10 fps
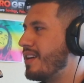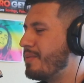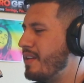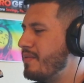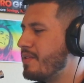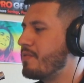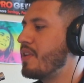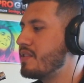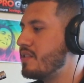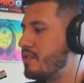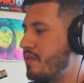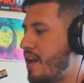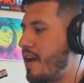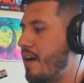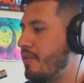even the friends that you
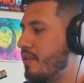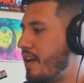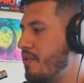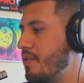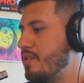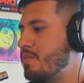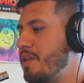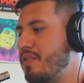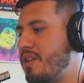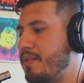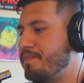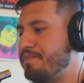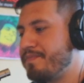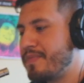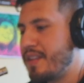hang out with. I know there's people on
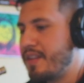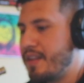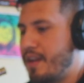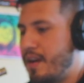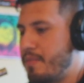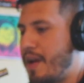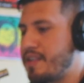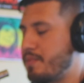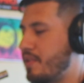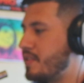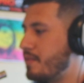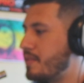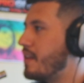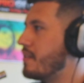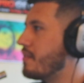basketball teams
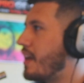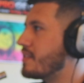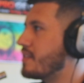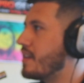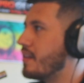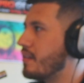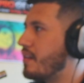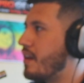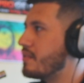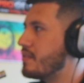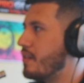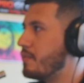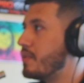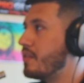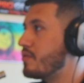that like to kick it a lot and stuff,
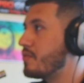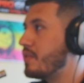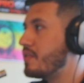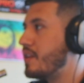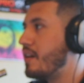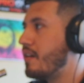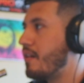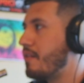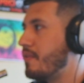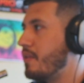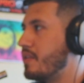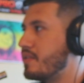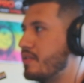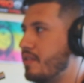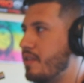but then there's the ones that are
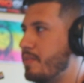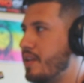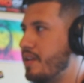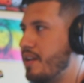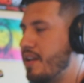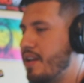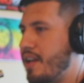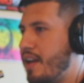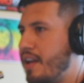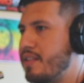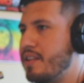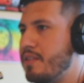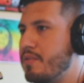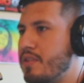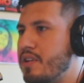focused. You know what I mean? I think
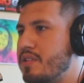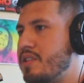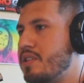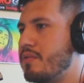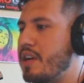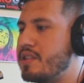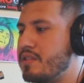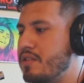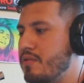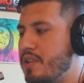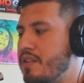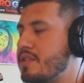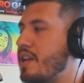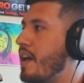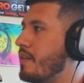you were in a good situation too, where there was
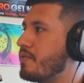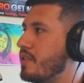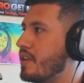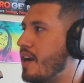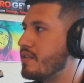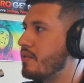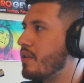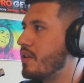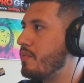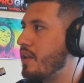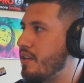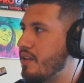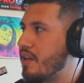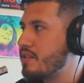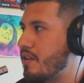a handful of guys that wanted to play at the
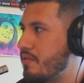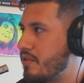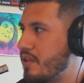next level.